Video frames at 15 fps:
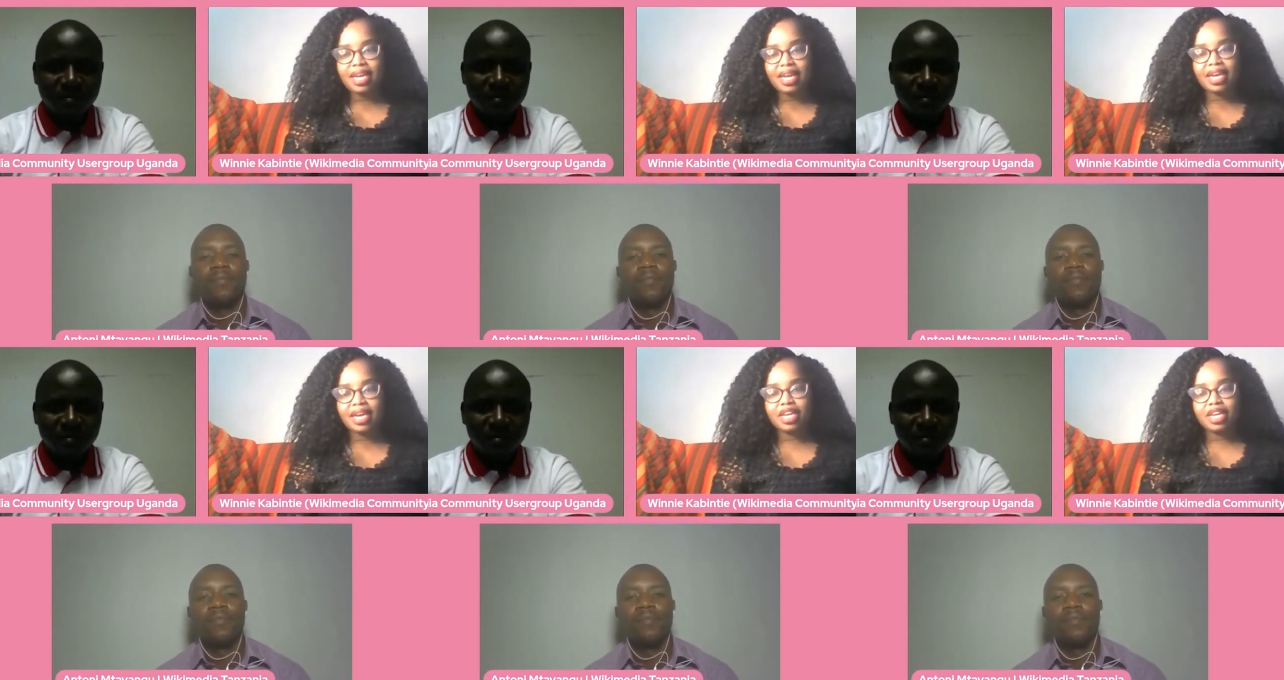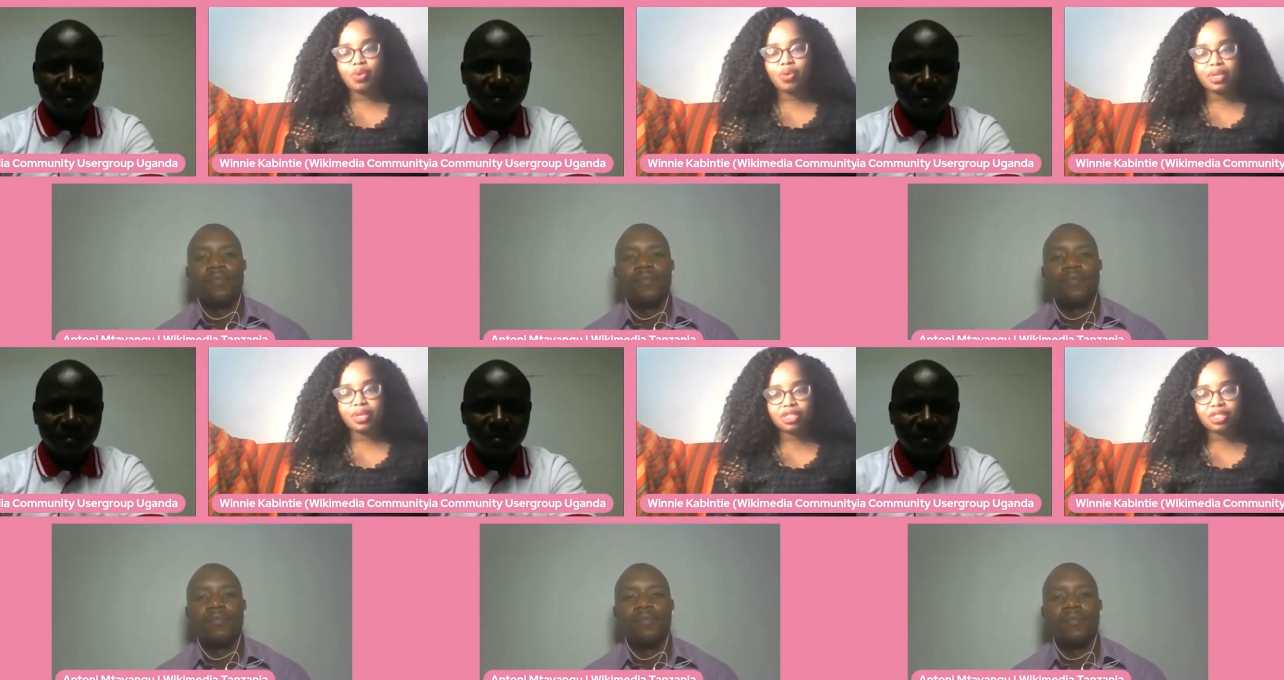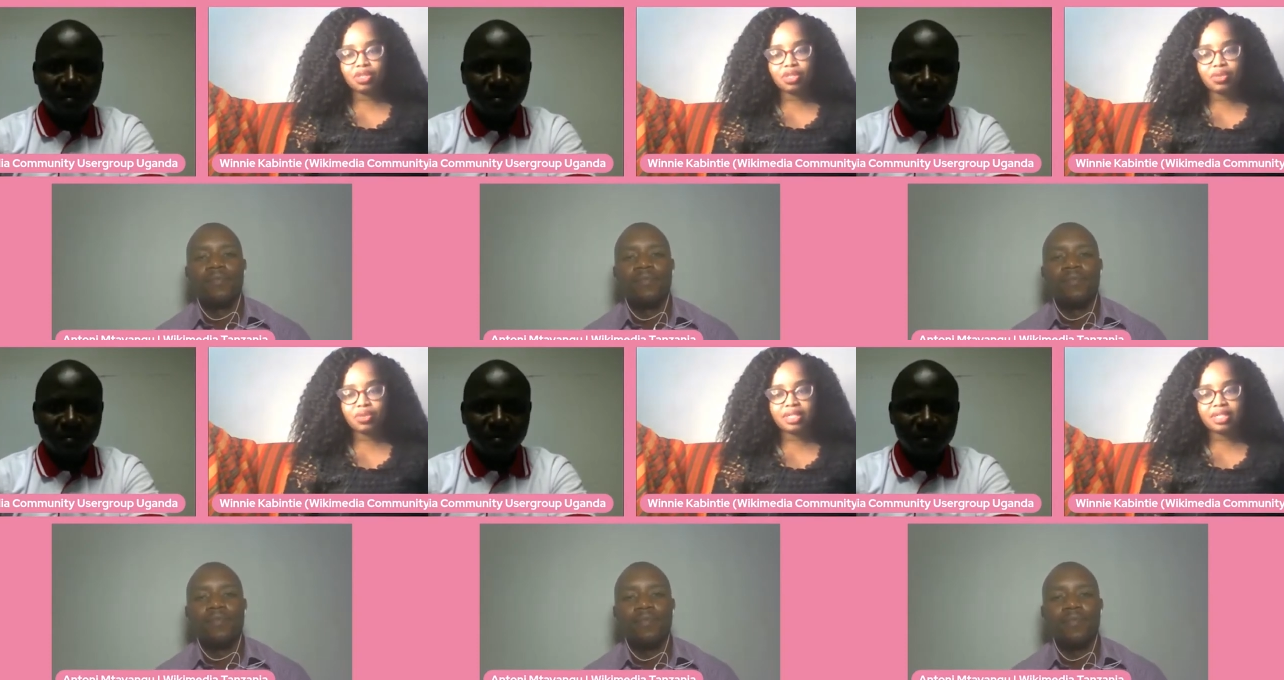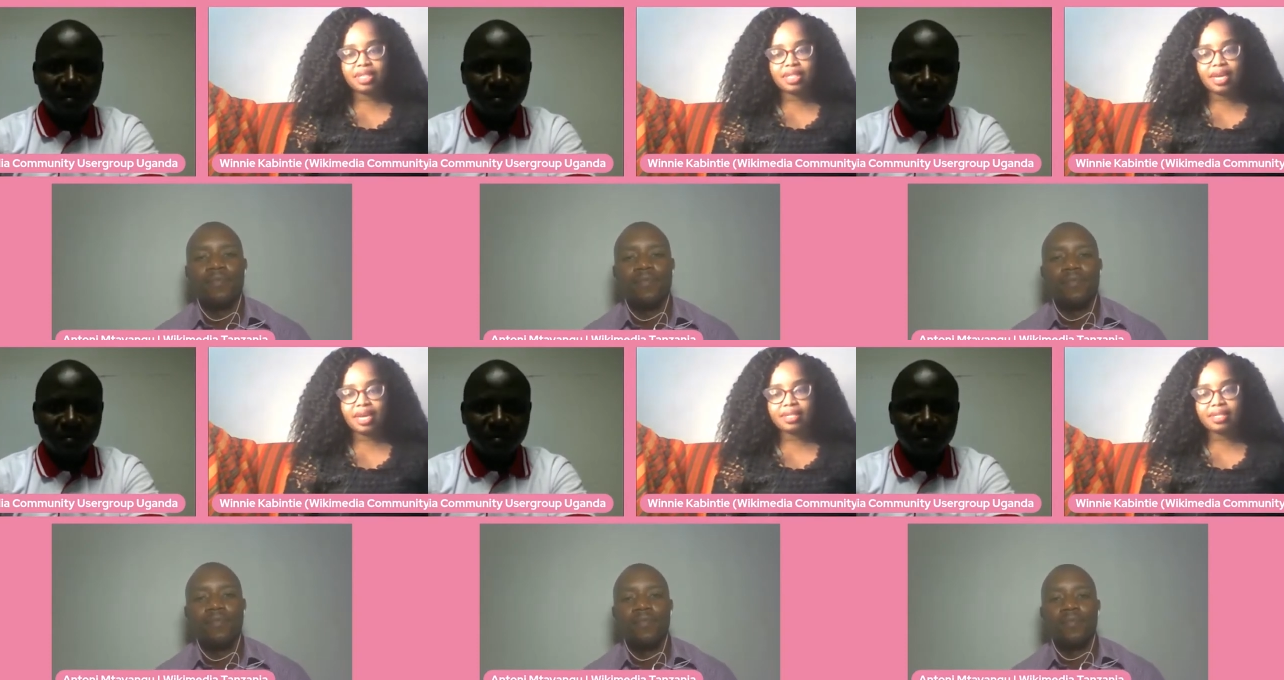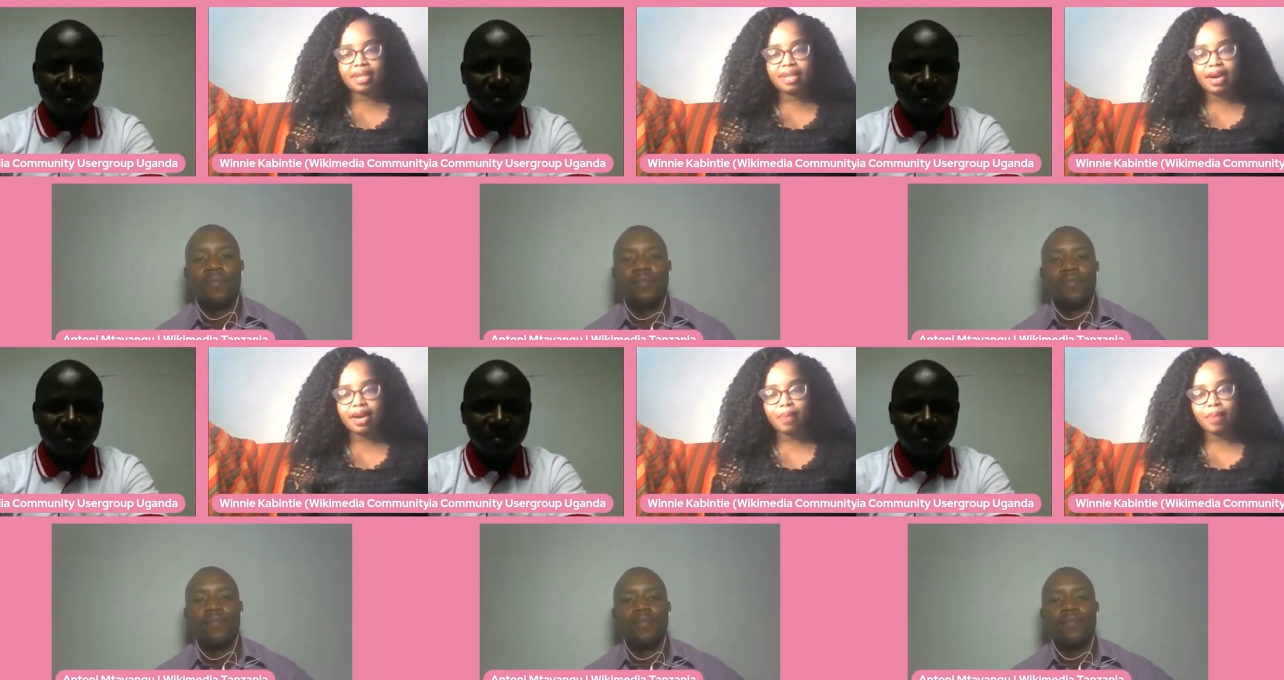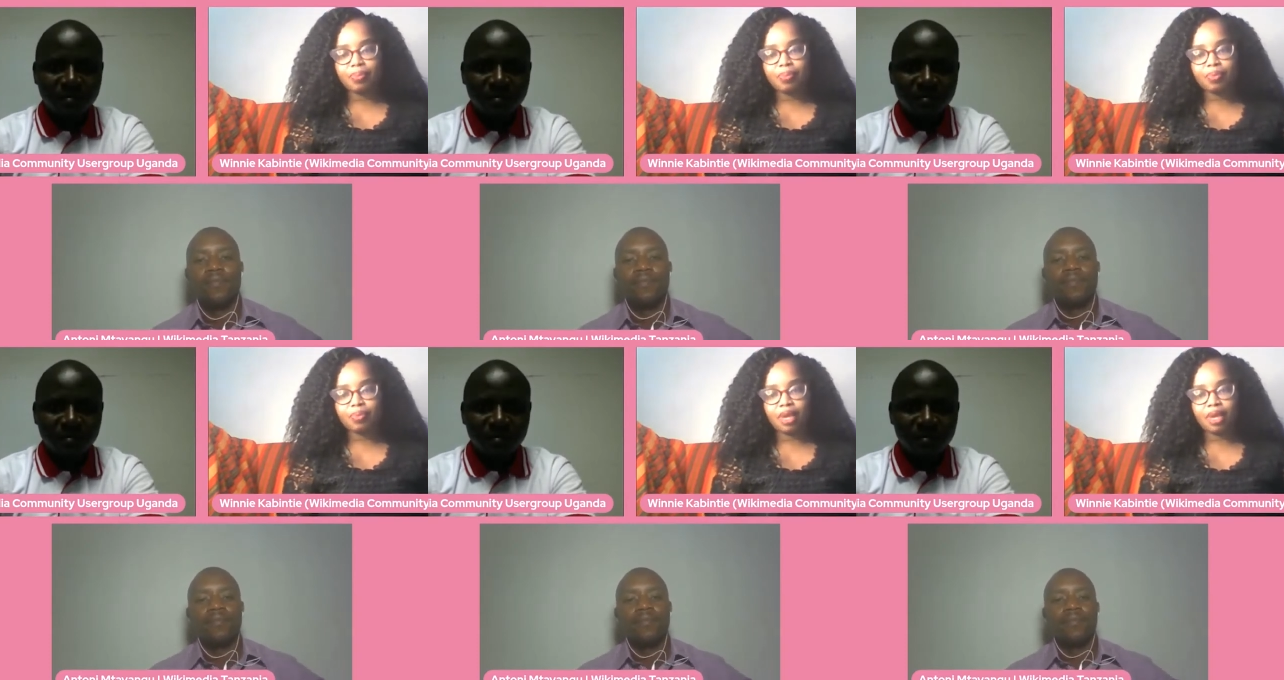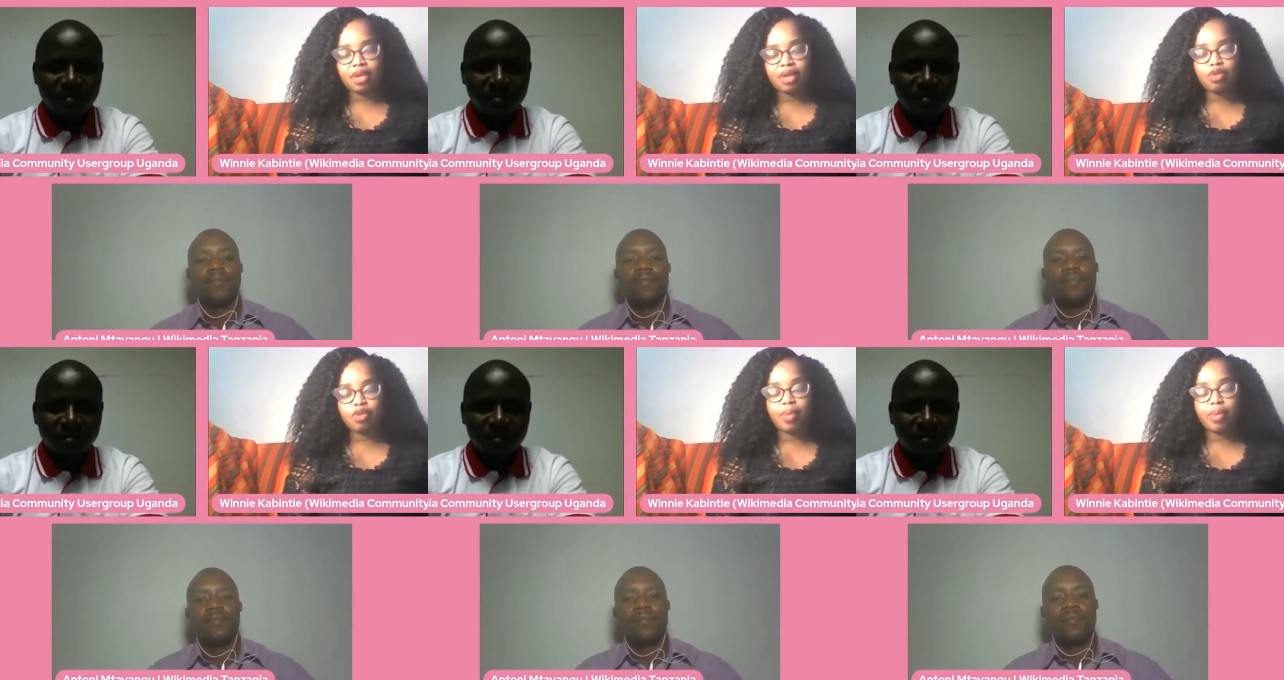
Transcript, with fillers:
Speaker 1: any questions that um, you